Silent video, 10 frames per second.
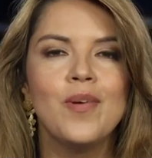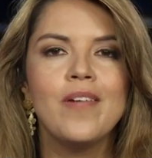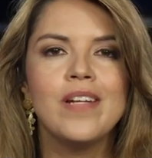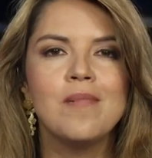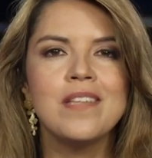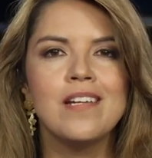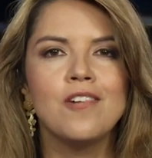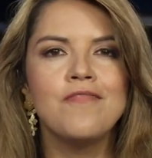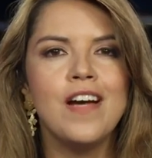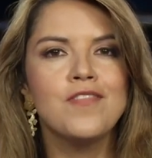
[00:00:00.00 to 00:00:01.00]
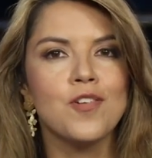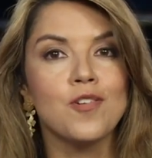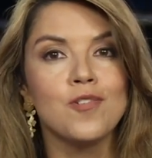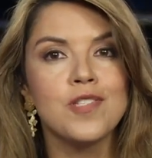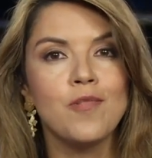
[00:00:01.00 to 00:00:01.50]
We have an update on five
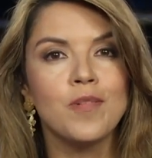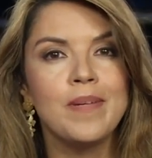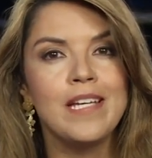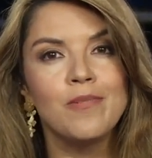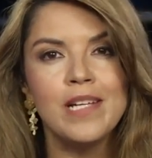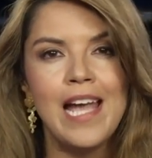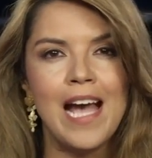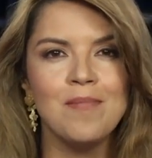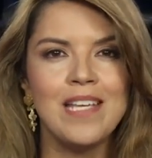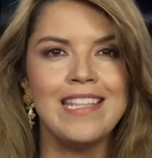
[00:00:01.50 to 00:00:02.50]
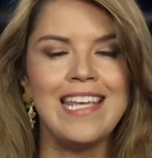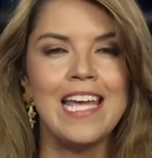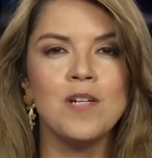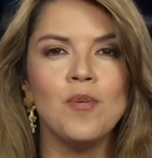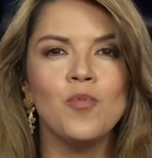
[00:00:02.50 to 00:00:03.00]
turtles that were being rehabbed at
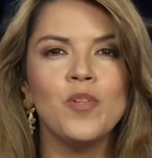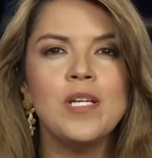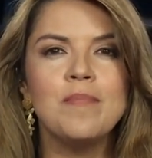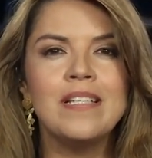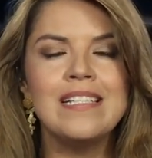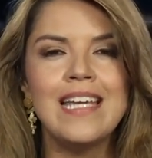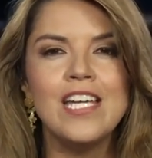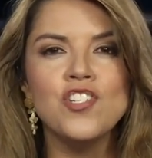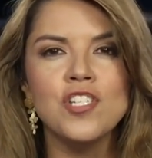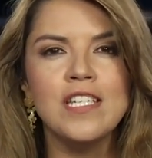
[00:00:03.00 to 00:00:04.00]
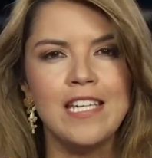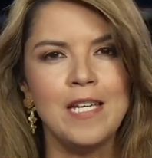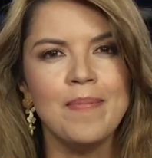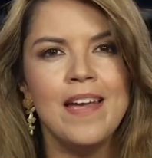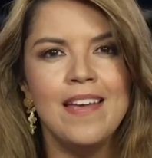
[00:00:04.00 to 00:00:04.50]
the Animal Rehabilitation
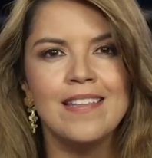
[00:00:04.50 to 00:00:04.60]
Keep.